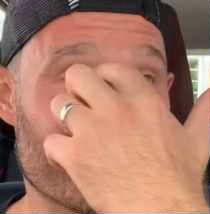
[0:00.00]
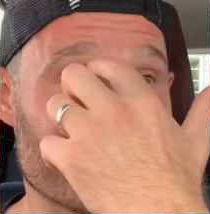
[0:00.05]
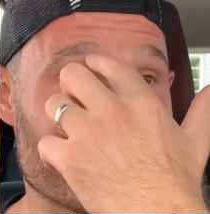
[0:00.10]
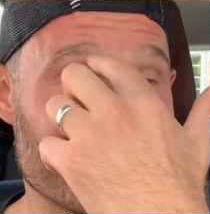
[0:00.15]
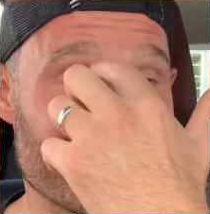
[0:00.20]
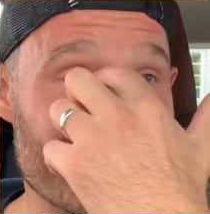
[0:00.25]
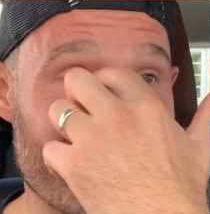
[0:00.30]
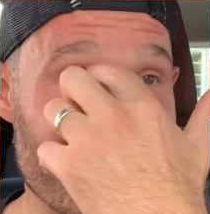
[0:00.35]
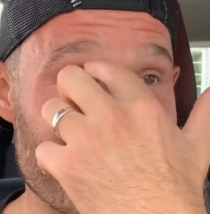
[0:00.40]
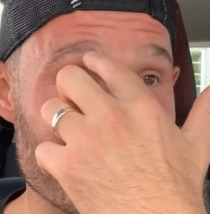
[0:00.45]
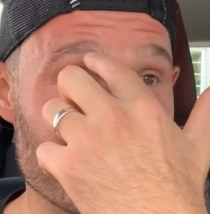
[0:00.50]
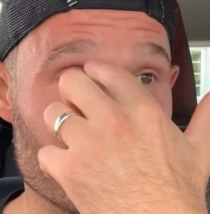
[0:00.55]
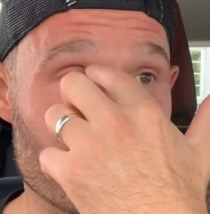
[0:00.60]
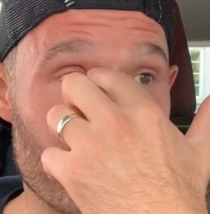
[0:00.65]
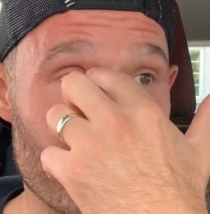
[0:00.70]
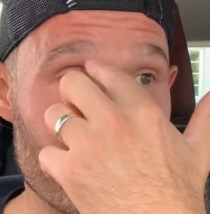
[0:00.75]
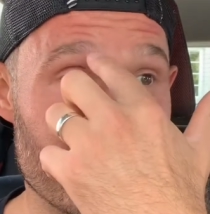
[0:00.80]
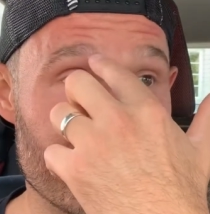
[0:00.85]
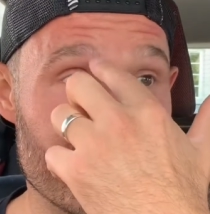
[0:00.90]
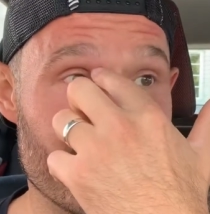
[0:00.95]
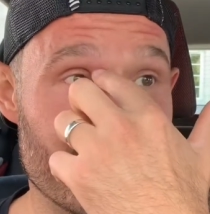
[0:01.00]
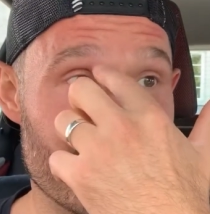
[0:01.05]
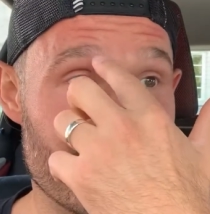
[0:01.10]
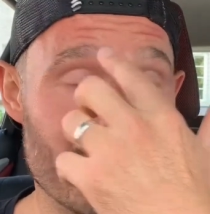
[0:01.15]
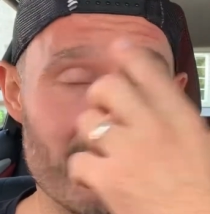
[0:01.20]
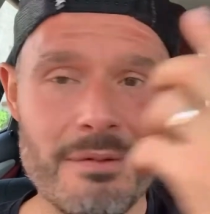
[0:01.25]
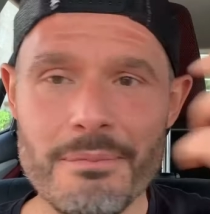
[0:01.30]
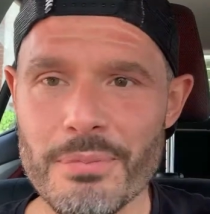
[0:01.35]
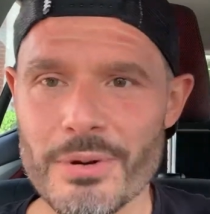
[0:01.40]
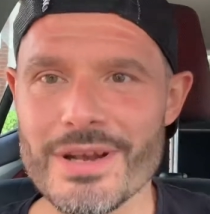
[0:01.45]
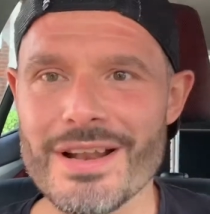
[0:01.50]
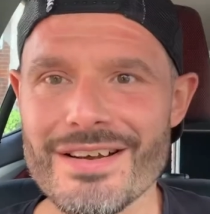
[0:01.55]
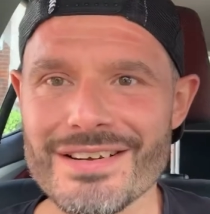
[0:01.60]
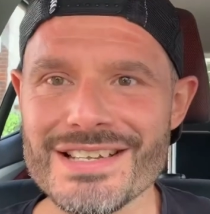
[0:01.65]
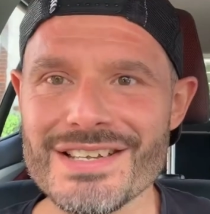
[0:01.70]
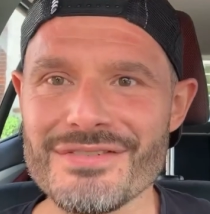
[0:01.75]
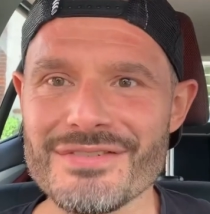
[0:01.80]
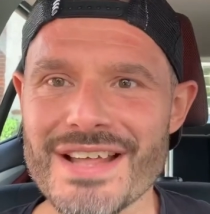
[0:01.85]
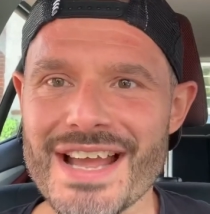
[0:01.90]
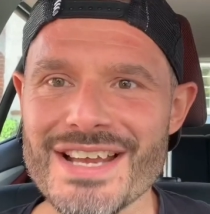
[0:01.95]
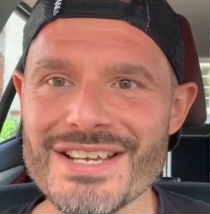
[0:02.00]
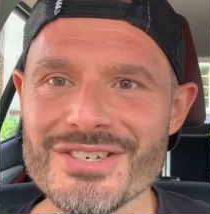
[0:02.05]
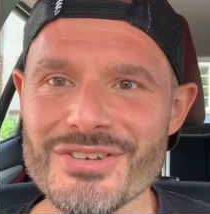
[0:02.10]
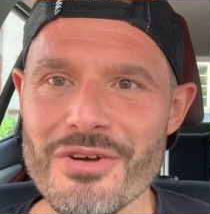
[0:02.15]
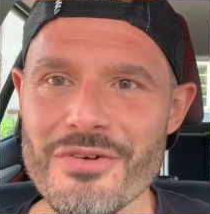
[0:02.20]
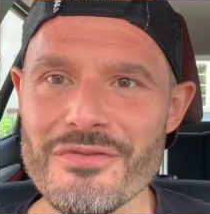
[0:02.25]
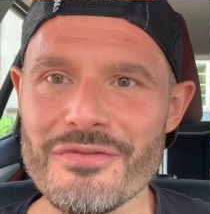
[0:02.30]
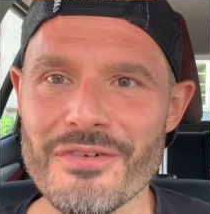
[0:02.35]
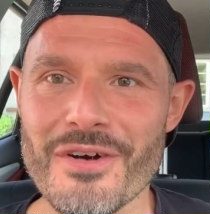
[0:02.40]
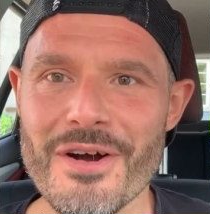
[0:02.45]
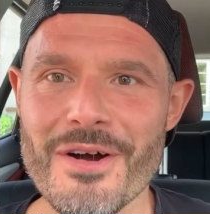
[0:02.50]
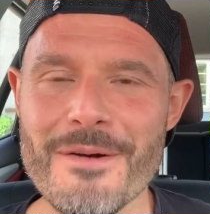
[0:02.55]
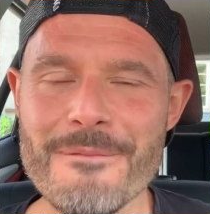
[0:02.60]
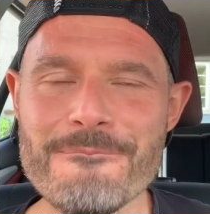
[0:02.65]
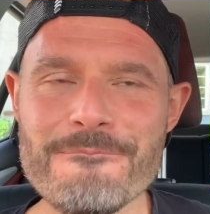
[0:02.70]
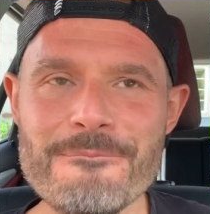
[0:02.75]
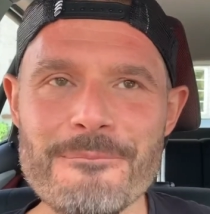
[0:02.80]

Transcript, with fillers: today has been a productive day so far